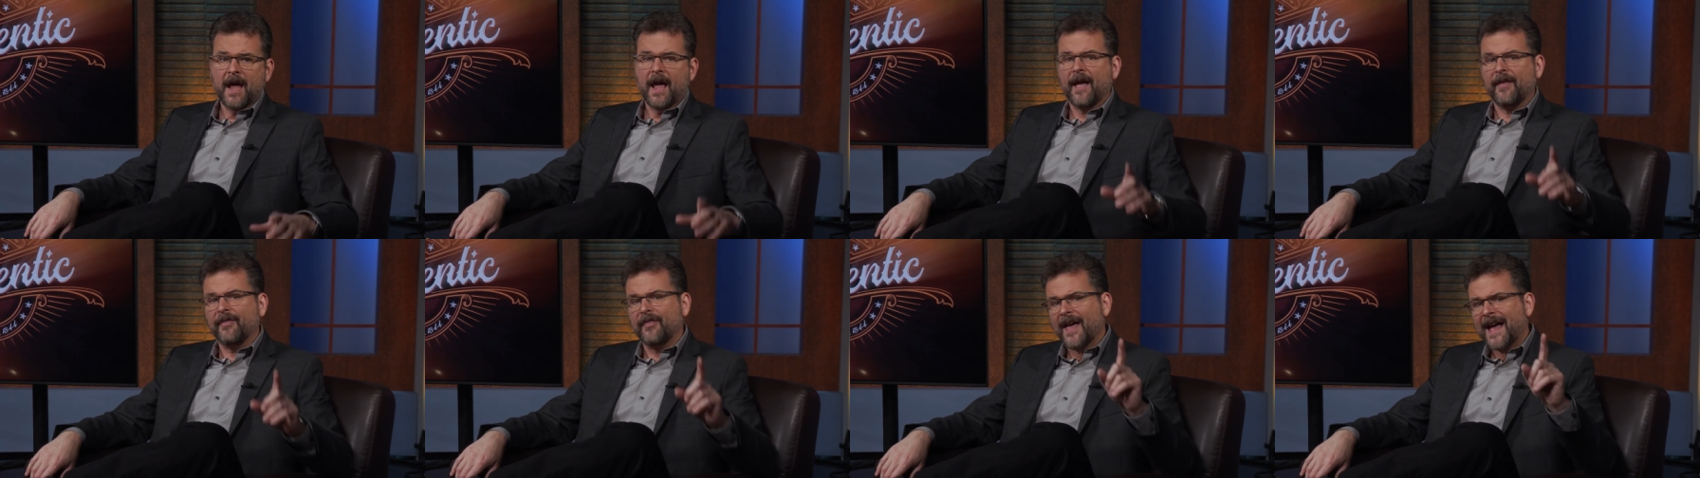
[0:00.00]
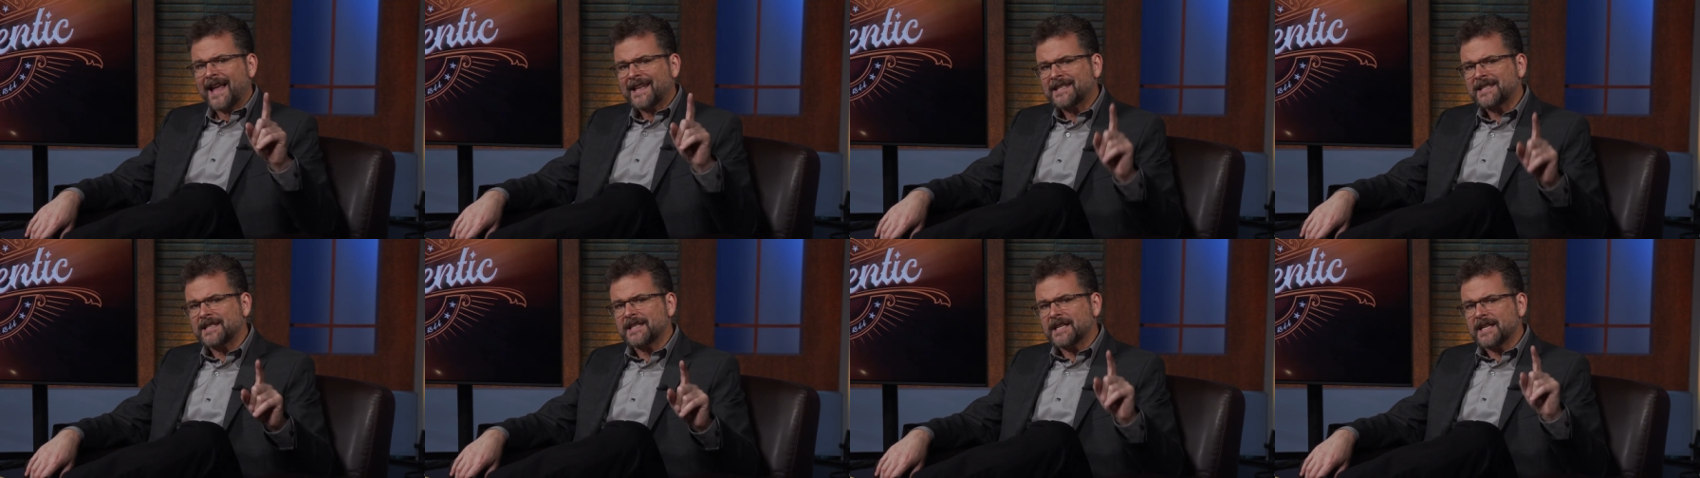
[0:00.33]
And
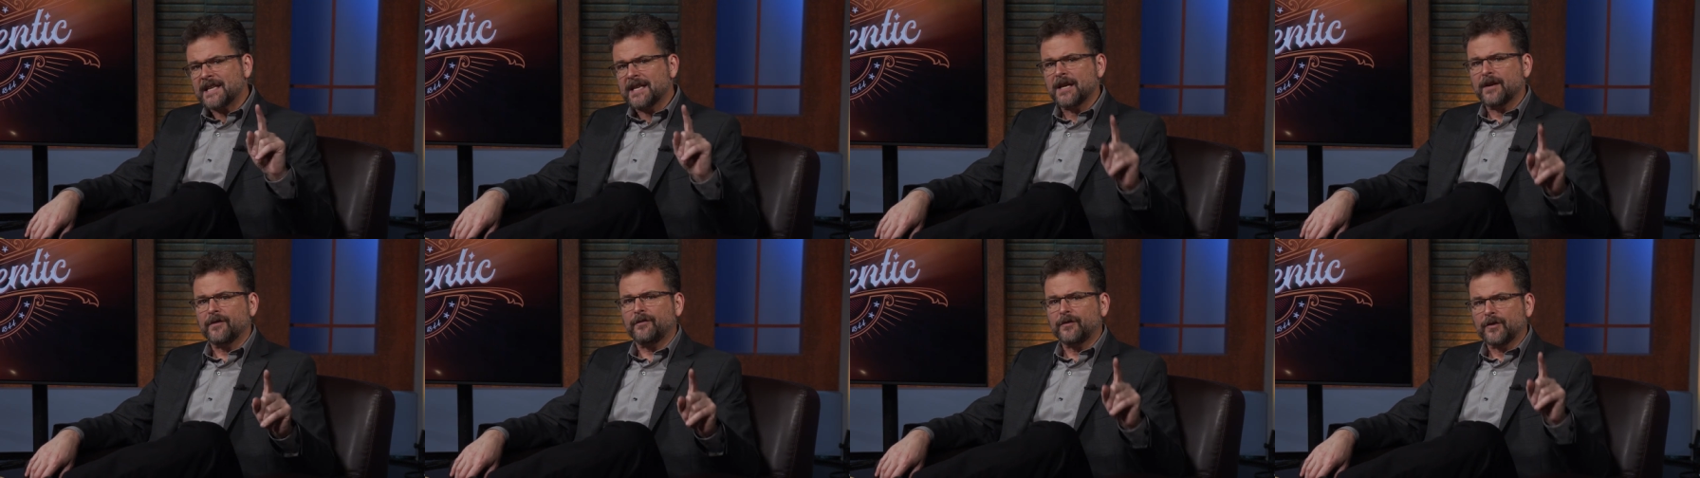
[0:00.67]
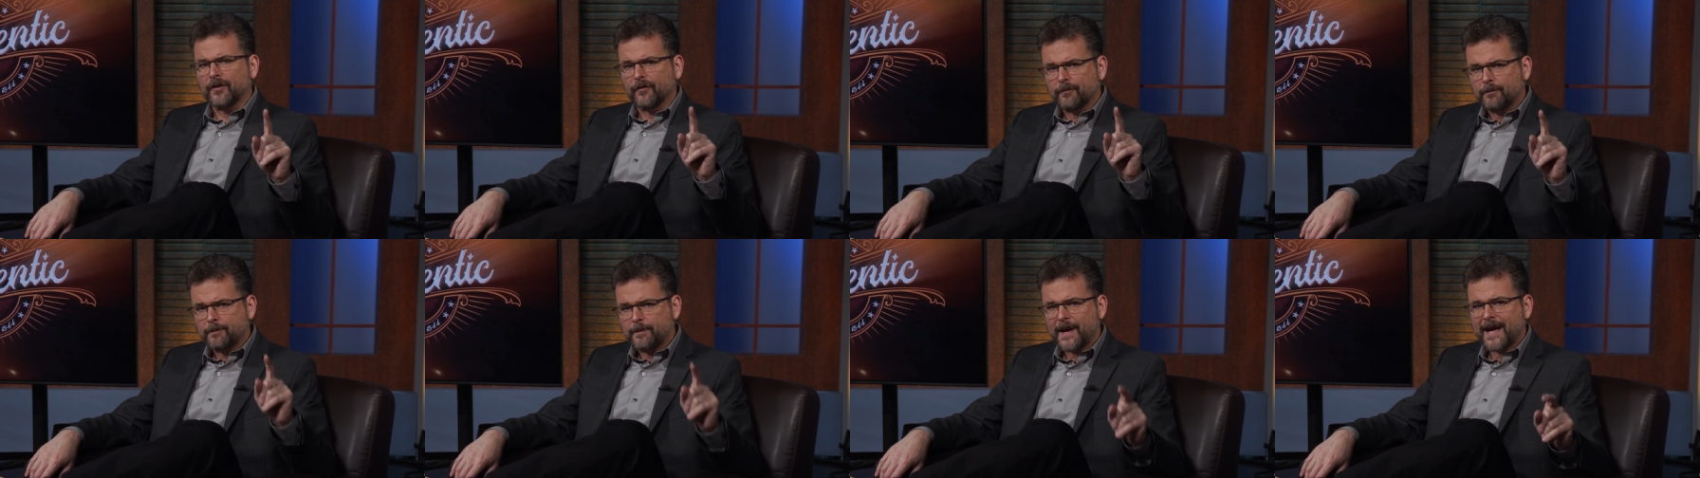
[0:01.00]
that's the gift
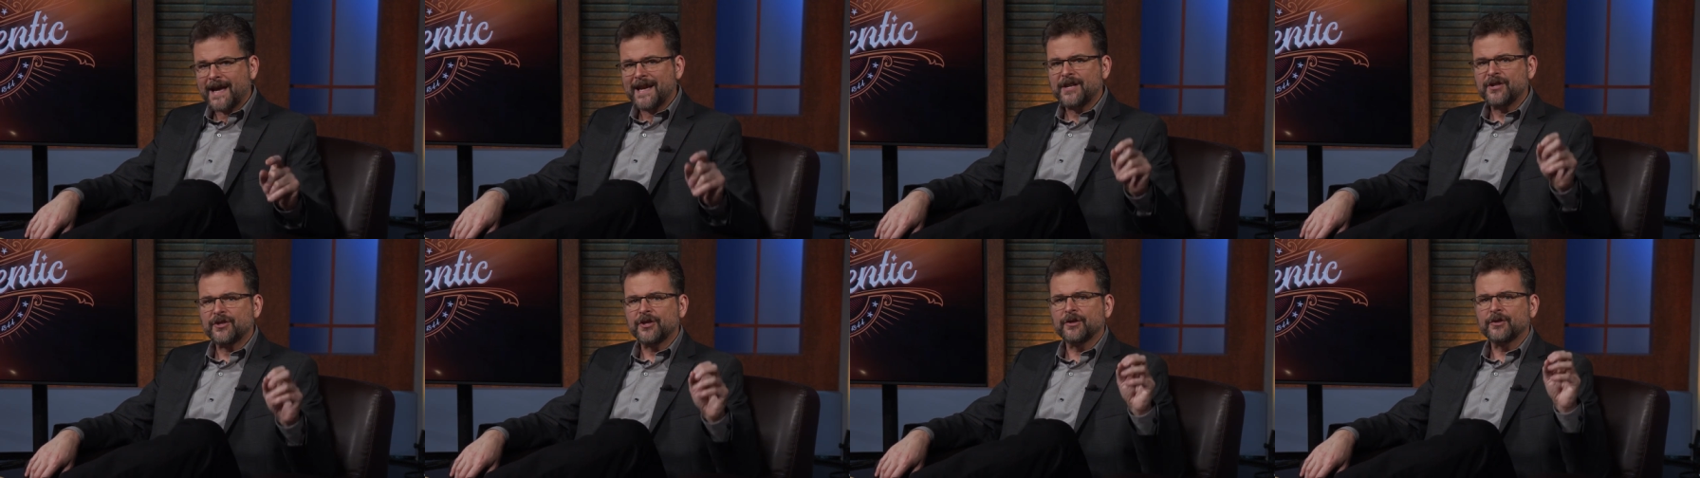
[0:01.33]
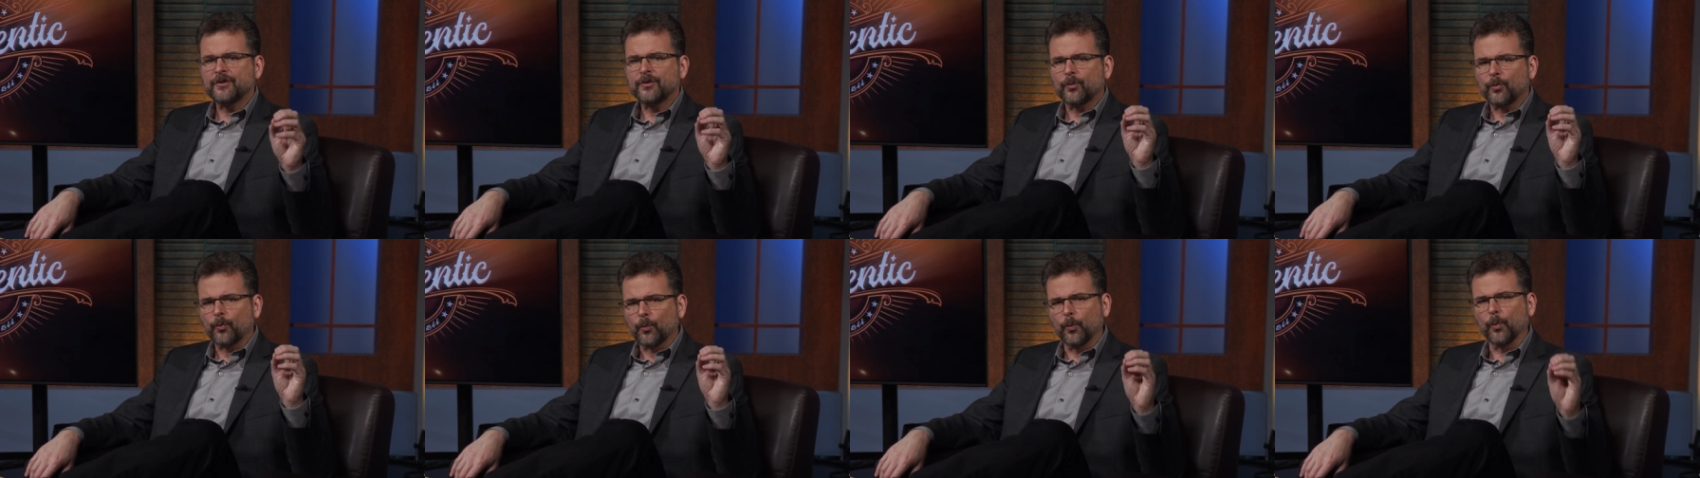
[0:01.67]
of
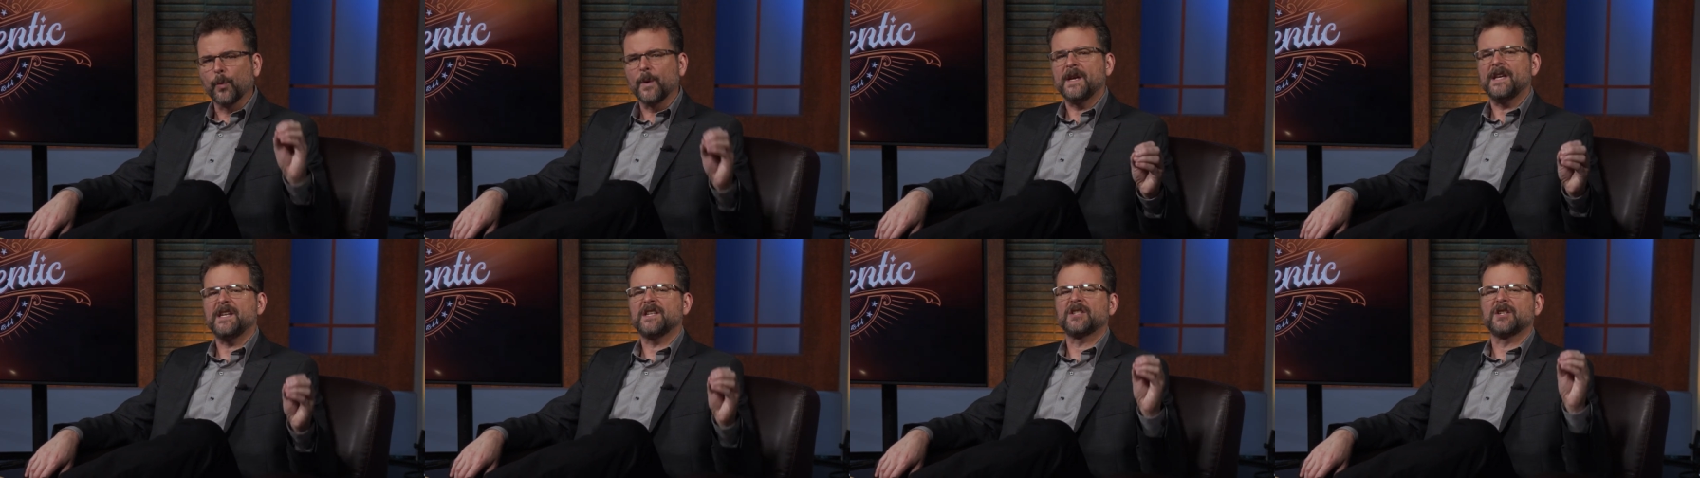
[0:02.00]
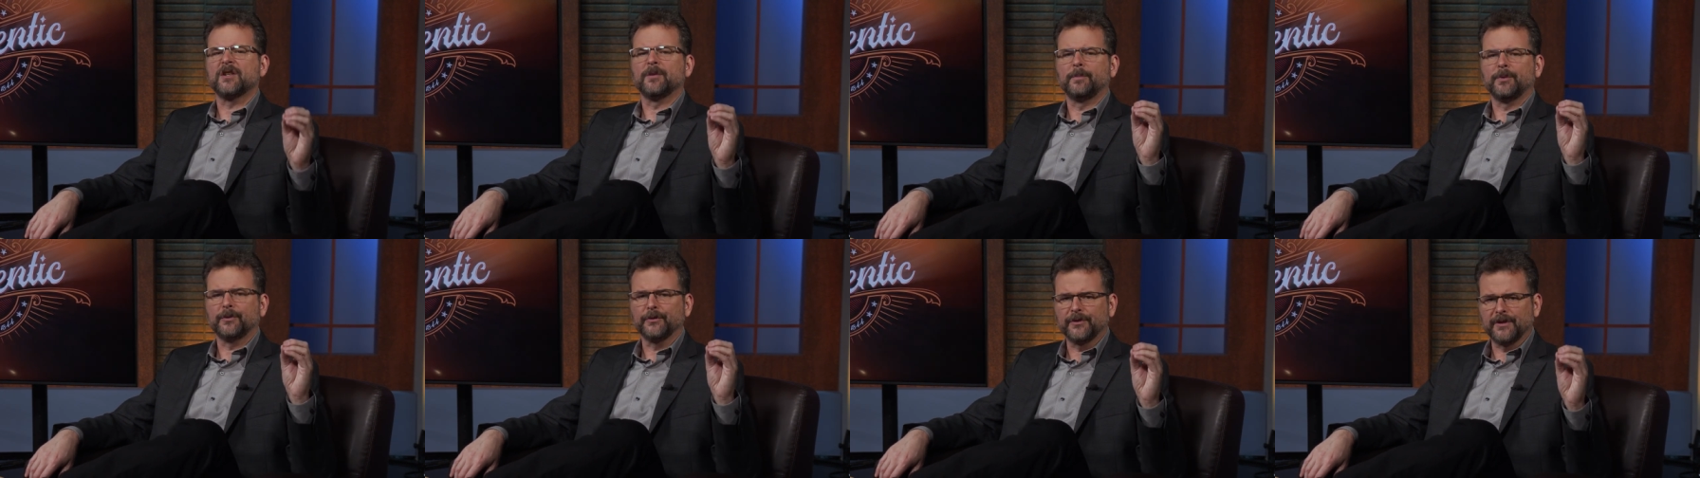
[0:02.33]
patient,
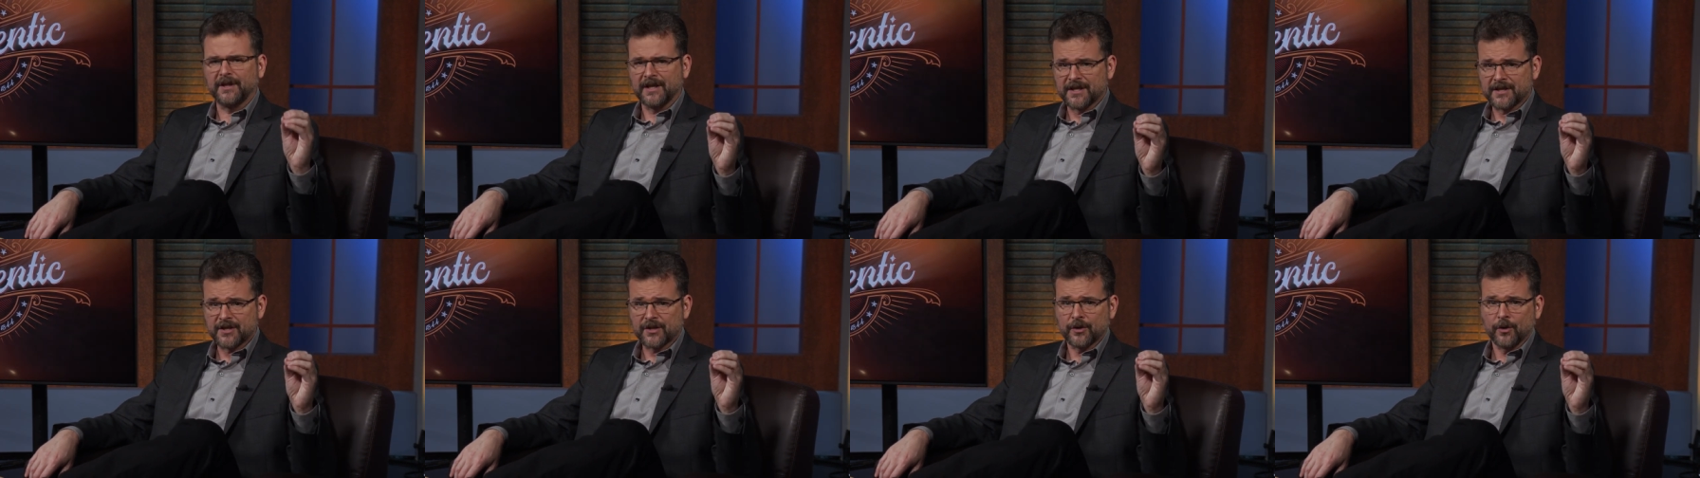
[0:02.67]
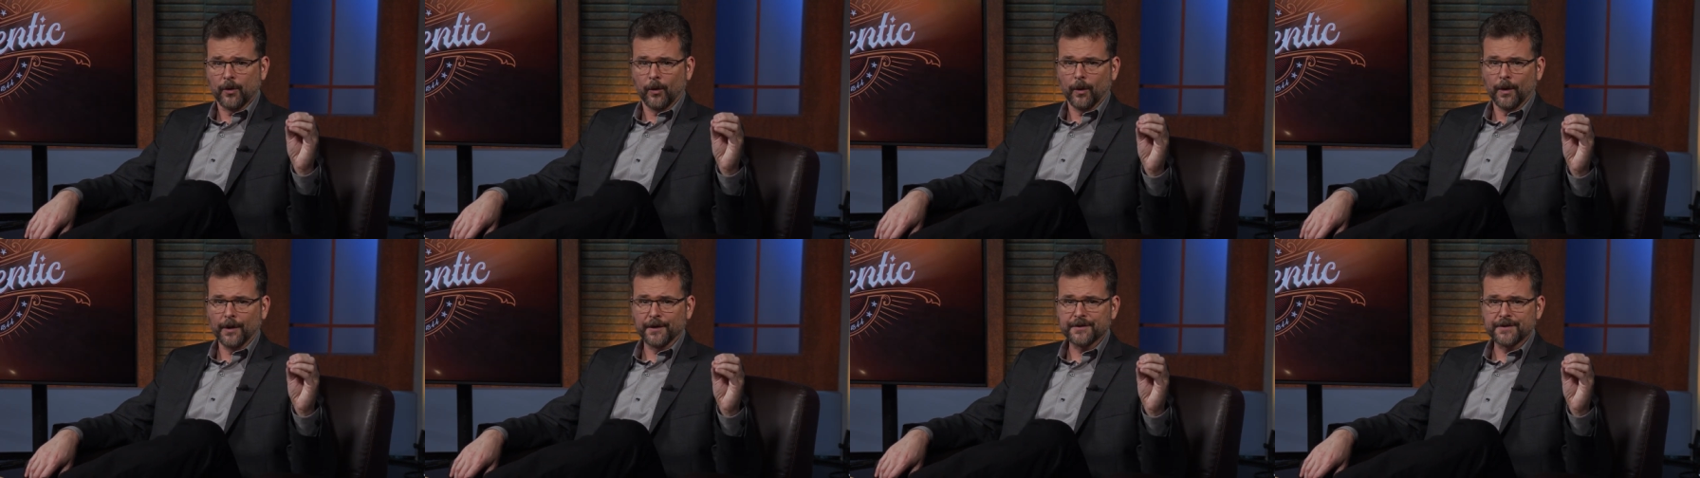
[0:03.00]
reasonable
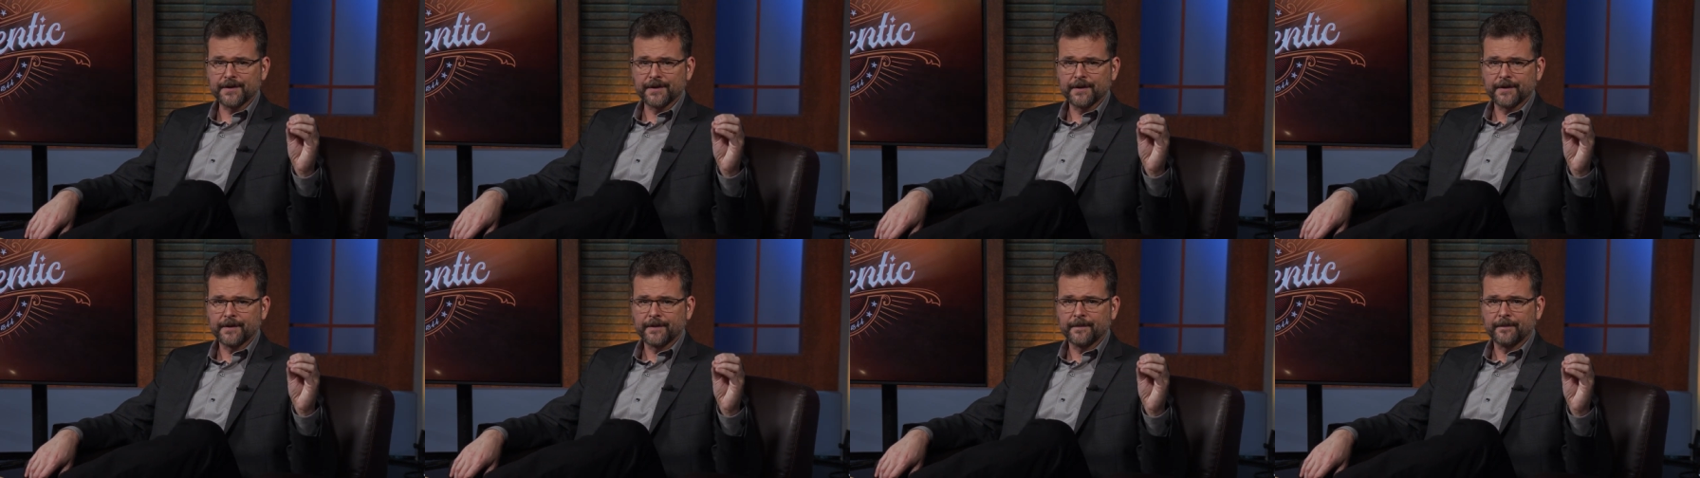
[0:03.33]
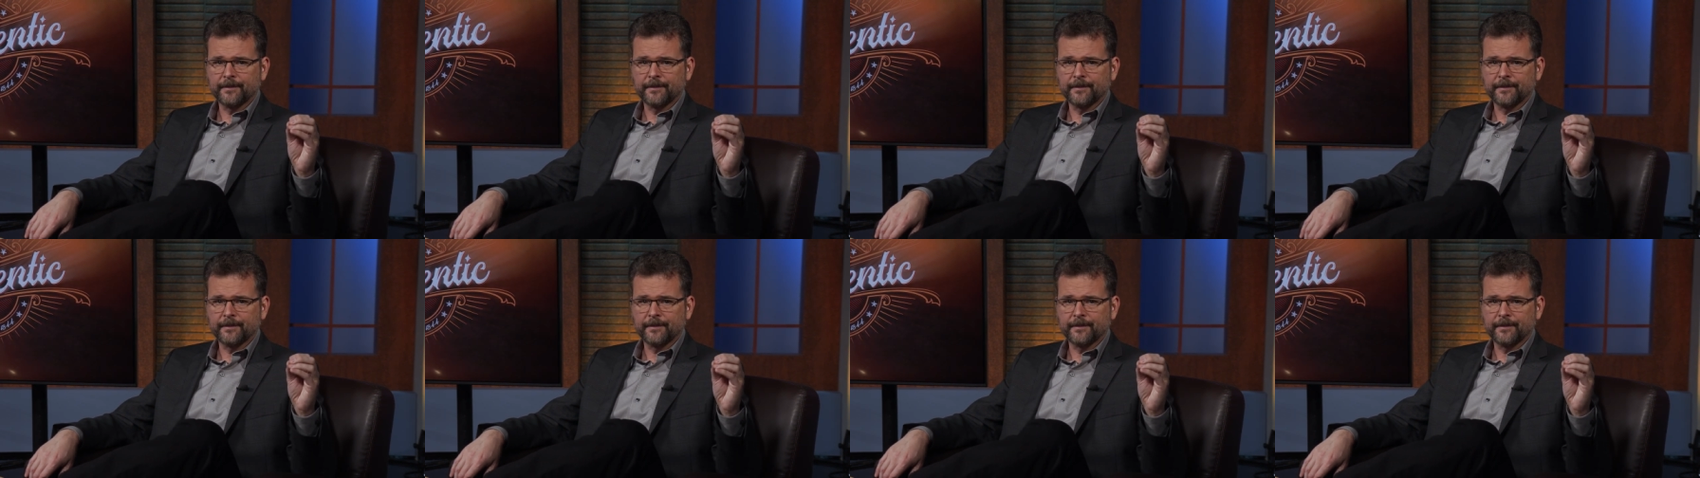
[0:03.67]
discourse.